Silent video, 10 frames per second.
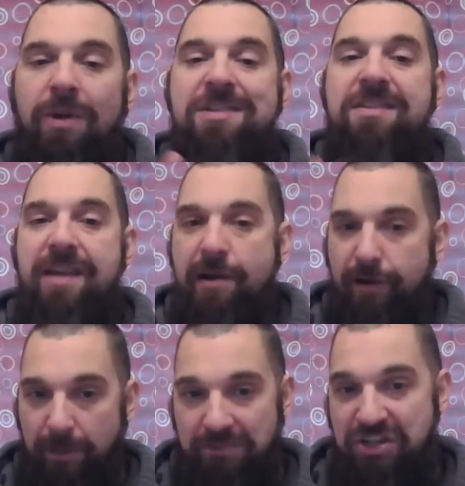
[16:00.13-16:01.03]
is their
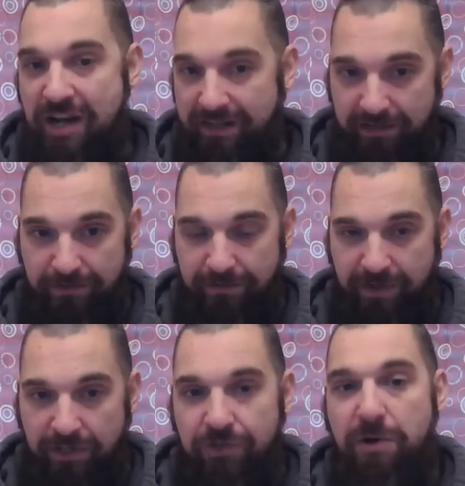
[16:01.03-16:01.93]
objective
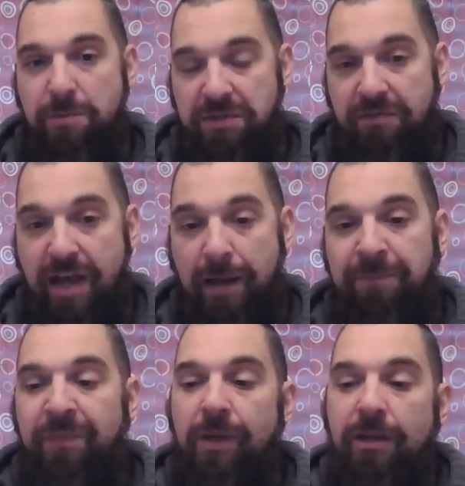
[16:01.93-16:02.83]
in terms of that?
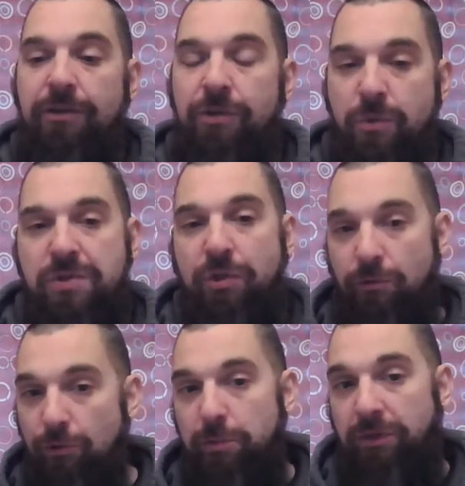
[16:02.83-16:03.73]
And you, as the
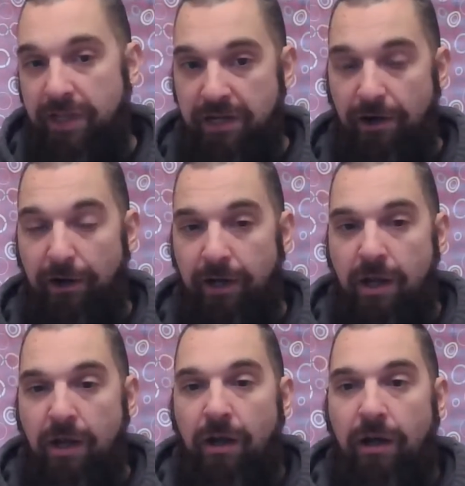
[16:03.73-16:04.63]
group leader,
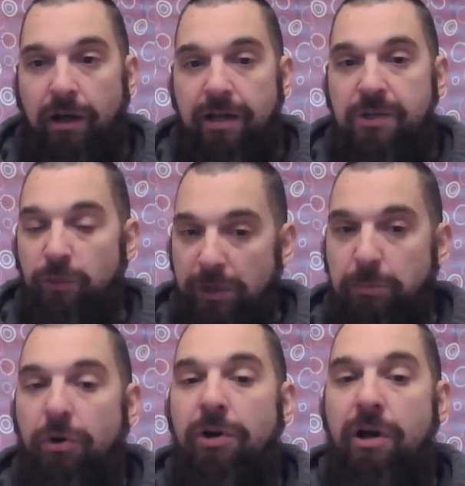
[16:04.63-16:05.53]
it's really
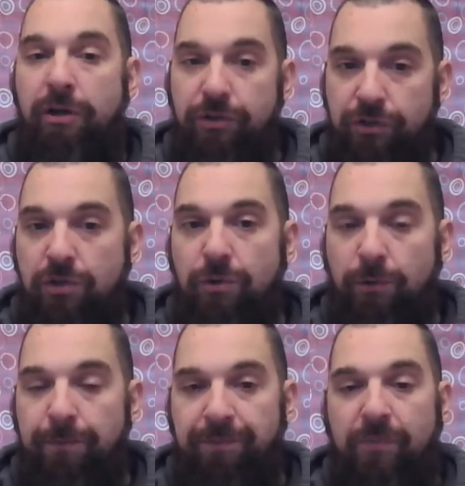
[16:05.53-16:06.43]
put on
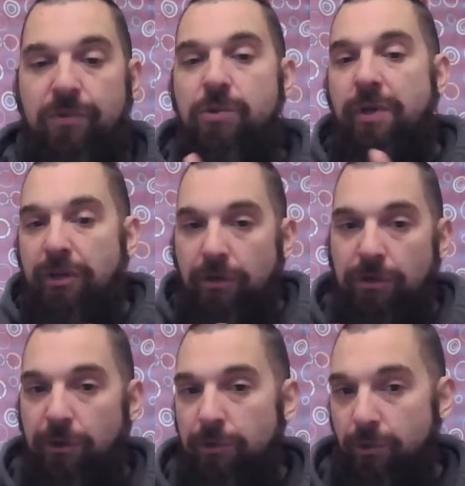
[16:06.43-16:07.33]
you to
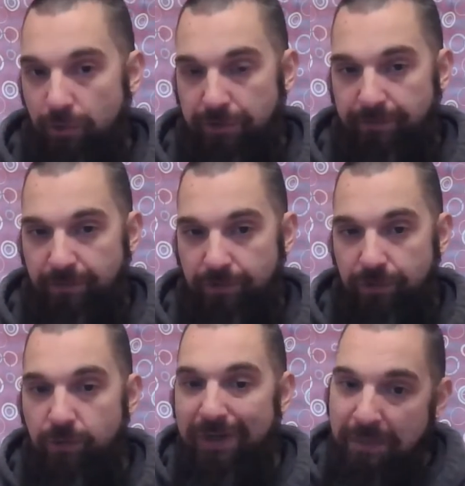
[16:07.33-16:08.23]
include,
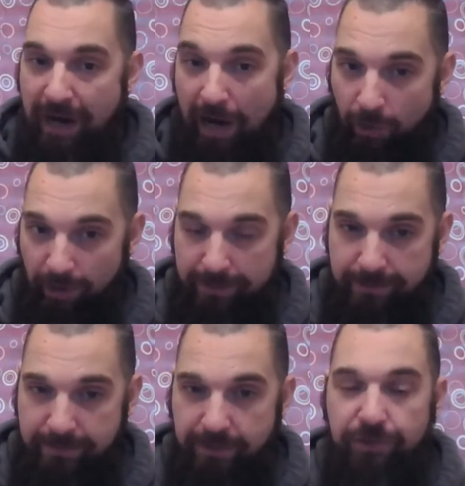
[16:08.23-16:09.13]
to empower,
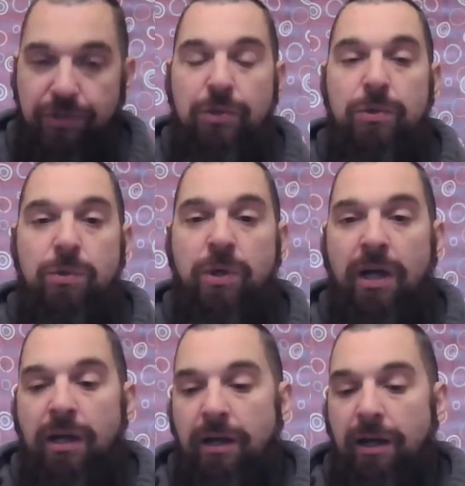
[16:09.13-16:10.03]
to
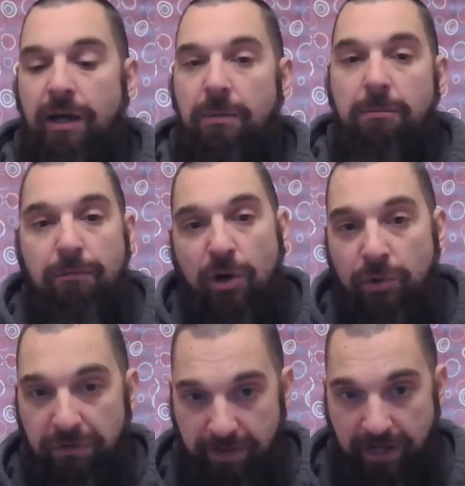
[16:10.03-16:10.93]

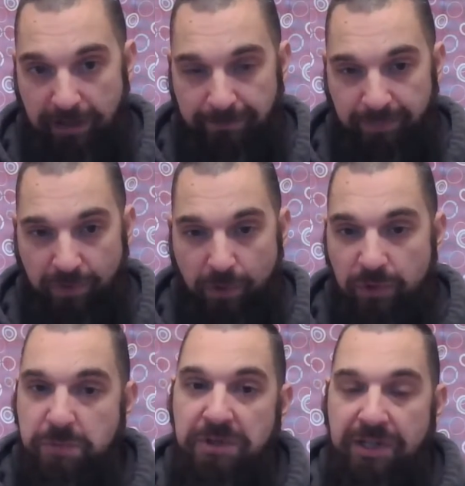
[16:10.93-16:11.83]
motivate
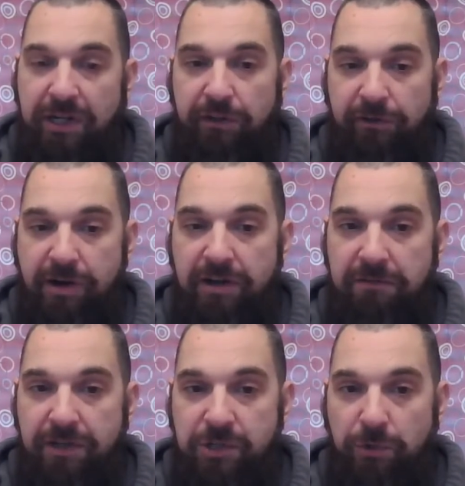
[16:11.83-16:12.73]
those particular
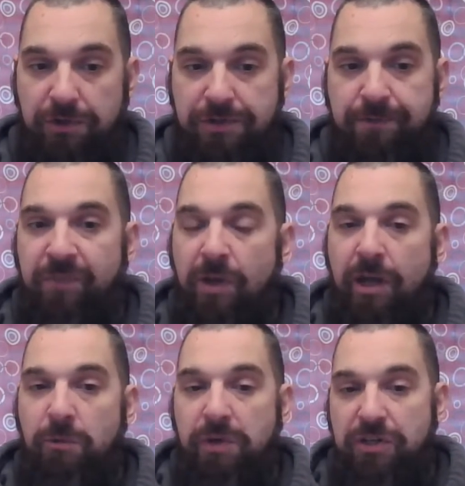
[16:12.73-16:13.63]
individuals.
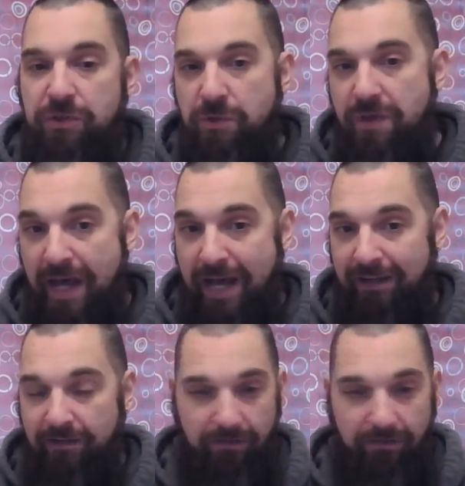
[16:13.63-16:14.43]
And we do that,